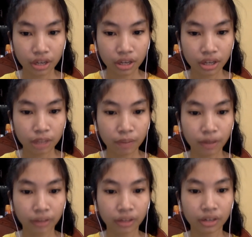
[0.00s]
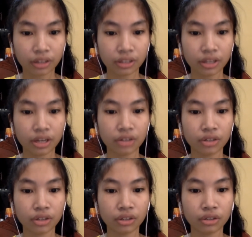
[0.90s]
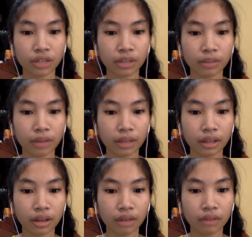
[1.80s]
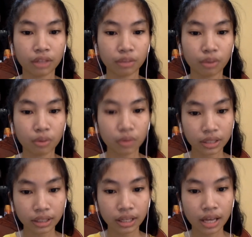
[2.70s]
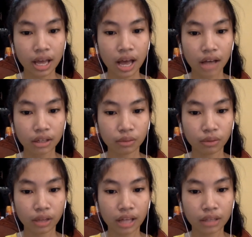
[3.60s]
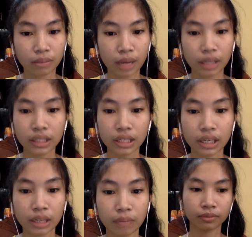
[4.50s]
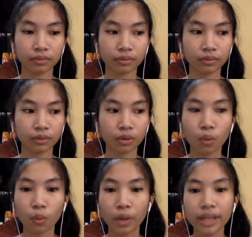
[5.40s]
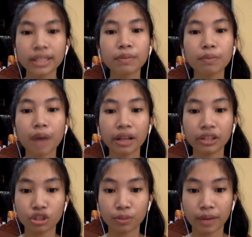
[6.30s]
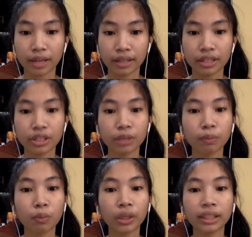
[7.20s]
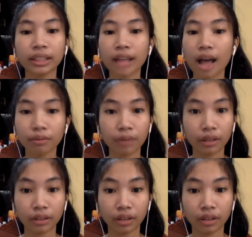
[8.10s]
spectrization, treatment of disposal, as well as manuscript that waste management is an important element